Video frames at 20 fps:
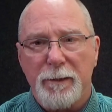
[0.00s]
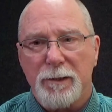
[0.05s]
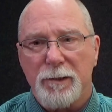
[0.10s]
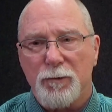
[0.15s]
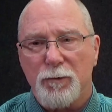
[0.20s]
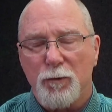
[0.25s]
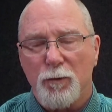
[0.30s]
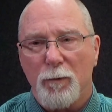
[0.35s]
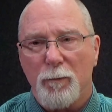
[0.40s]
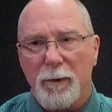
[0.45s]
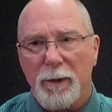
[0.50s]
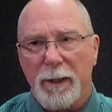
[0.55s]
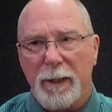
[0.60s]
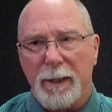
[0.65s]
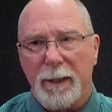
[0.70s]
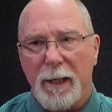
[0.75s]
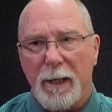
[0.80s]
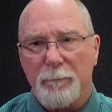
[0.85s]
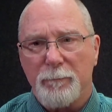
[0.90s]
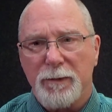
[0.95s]
so there's trauma
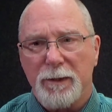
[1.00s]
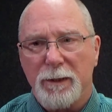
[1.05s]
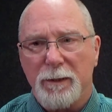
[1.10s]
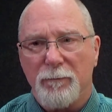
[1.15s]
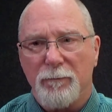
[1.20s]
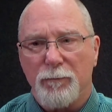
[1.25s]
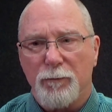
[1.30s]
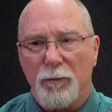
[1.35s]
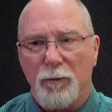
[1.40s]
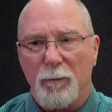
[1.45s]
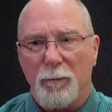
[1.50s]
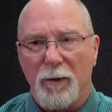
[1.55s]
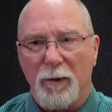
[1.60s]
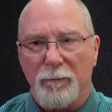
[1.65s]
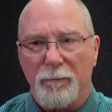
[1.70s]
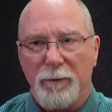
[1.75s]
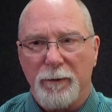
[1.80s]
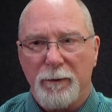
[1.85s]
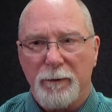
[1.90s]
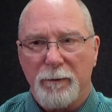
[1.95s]
that comes in the form
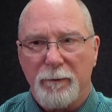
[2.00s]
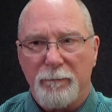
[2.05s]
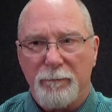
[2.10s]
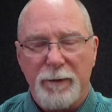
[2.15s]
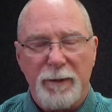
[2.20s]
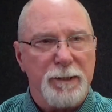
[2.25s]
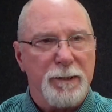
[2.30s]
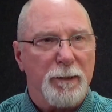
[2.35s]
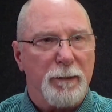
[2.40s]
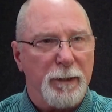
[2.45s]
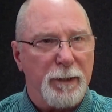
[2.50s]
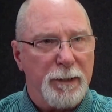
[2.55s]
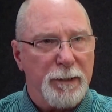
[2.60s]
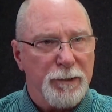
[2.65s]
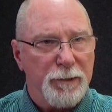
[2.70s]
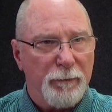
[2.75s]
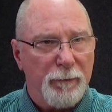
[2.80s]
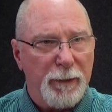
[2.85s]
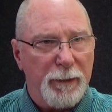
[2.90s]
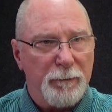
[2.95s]
of physical
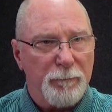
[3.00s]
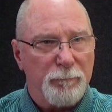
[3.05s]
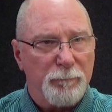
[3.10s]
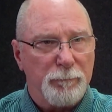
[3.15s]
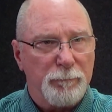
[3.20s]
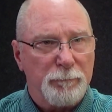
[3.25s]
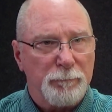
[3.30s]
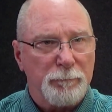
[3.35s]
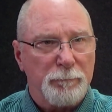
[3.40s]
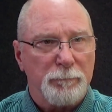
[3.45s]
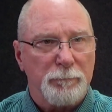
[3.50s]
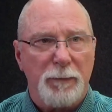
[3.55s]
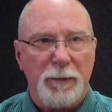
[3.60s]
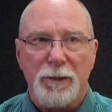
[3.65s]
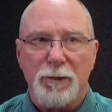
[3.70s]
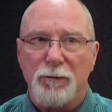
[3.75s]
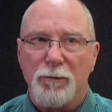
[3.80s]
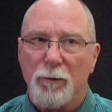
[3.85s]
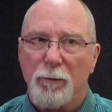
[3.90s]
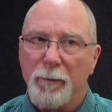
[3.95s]
injury, mm
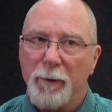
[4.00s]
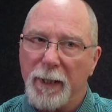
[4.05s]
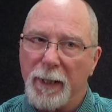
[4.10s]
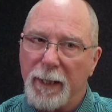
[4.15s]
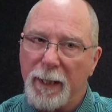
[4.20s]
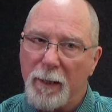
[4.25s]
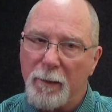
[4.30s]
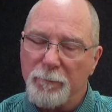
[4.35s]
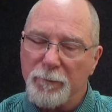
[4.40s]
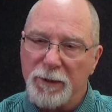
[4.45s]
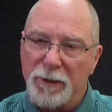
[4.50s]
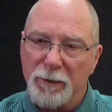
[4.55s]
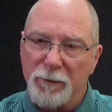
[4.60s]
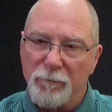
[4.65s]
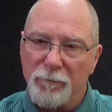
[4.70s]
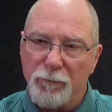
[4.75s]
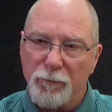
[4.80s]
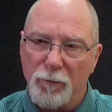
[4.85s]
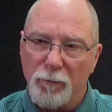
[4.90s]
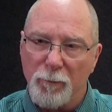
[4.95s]
-hmm. there's trauma that comes
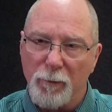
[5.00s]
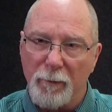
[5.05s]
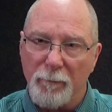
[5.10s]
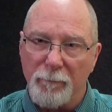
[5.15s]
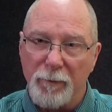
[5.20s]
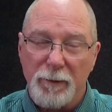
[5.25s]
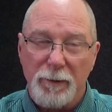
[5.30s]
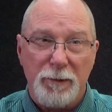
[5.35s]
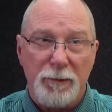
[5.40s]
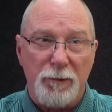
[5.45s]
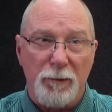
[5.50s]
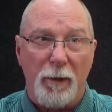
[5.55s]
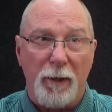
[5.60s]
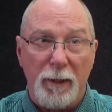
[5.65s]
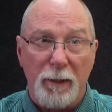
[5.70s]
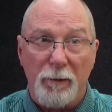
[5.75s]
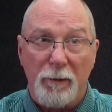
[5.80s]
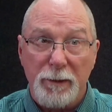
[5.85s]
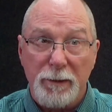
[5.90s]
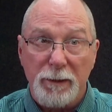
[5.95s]
in the form of
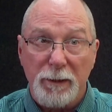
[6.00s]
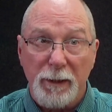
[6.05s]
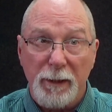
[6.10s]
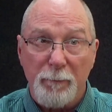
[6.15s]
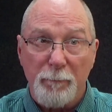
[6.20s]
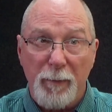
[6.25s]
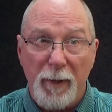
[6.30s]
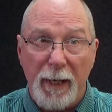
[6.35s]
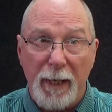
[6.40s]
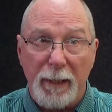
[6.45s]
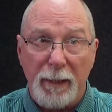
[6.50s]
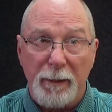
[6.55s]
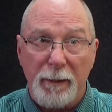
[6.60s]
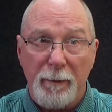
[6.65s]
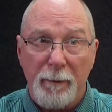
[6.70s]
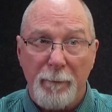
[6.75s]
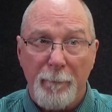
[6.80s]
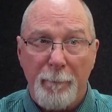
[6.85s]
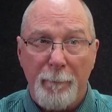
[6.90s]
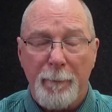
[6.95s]
psychological impact,
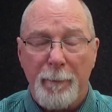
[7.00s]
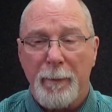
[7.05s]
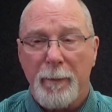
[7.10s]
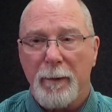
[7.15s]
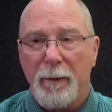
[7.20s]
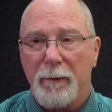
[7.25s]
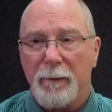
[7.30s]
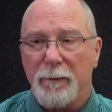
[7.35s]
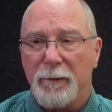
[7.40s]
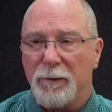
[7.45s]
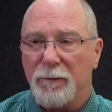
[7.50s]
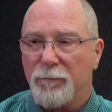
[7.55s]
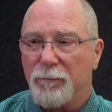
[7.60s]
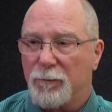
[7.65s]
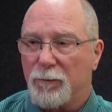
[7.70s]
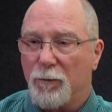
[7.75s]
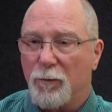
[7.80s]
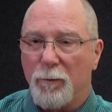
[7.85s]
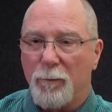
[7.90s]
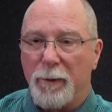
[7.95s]
this
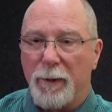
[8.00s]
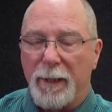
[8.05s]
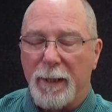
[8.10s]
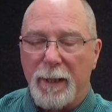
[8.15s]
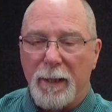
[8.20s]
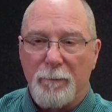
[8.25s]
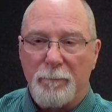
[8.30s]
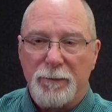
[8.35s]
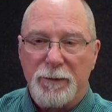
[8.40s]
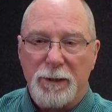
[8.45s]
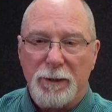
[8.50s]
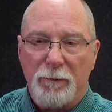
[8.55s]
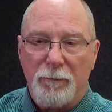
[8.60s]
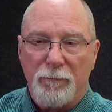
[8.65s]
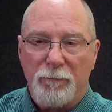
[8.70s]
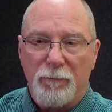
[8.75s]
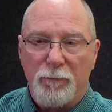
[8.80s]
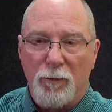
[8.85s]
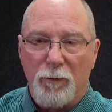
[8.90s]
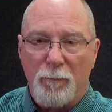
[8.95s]
trauma that comes in
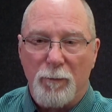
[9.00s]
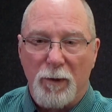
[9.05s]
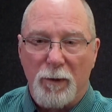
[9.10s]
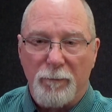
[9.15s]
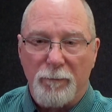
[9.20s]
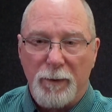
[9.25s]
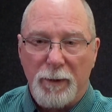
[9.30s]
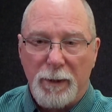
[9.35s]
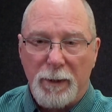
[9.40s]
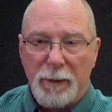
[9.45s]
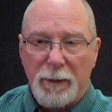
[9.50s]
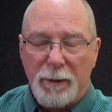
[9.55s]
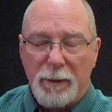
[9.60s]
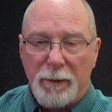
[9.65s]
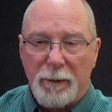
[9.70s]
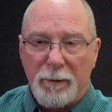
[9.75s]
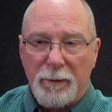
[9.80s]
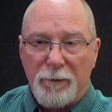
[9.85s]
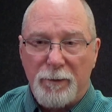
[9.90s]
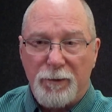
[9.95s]
the form of
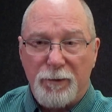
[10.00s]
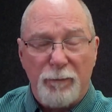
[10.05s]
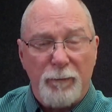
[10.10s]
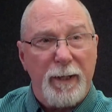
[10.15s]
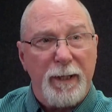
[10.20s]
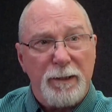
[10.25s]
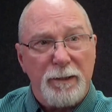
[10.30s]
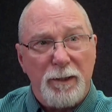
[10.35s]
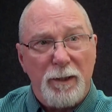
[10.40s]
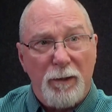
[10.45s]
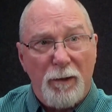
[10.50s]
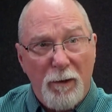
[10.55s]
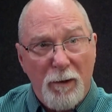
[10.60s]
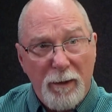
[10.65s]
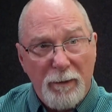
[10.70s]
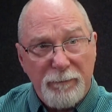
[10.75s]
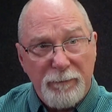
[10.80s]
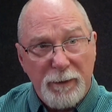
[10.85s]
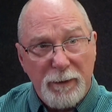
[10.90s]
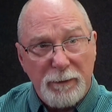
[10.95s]
threat to
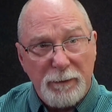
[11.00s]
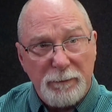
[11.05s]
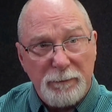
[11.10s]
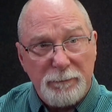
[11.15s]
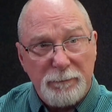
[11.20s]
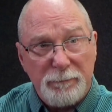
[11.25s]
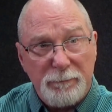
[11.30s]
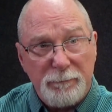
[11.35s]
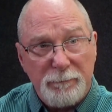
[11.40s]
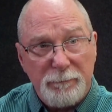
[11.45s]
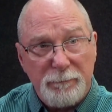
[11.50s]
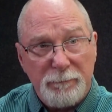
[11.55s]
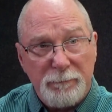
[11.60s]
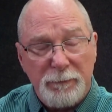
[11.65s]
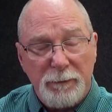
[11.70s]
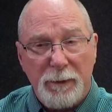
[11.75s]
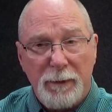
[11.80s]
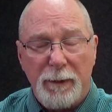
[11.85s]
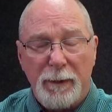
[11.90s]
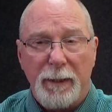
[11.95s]
life,
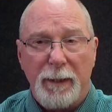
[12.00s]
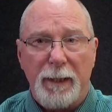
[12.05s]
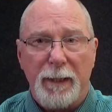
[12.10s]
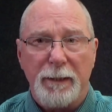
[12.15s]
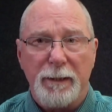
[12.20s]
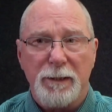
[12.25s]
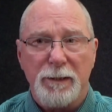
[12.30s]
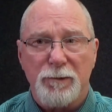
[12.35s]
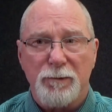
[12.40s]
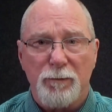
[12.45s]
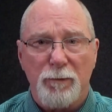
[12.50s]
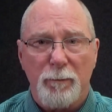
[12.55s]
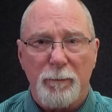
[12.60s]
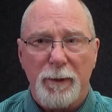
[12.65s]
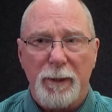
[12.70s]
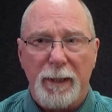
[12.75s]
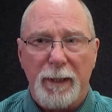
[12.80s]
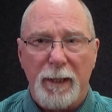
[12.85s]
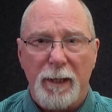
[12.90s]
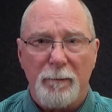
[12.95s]
and this
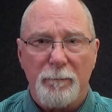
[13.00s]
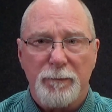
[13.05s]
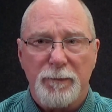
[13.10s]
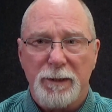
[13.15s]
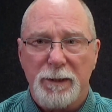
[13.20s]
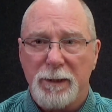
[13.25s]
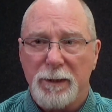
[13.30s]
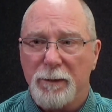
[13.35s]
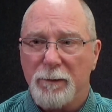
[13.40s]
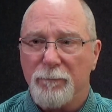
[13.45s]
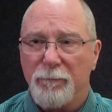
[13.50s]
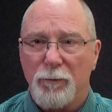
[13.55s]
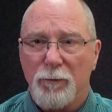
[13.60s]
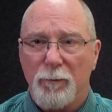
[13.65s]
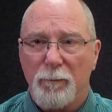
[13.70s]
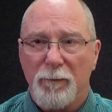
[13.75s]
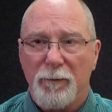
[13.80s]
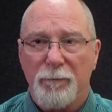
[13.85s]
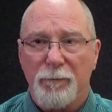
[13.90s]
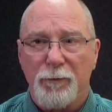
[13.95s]
trauma that comes in the
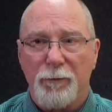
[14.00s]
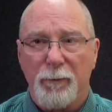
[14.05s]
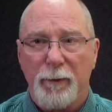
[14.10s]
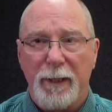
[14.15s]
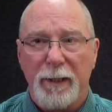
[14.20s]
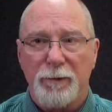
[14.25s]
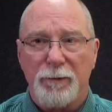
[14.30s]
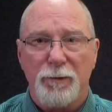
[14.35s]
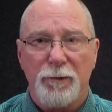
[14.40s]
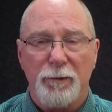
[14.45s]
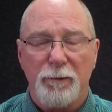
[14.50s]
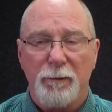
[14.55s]
form of threat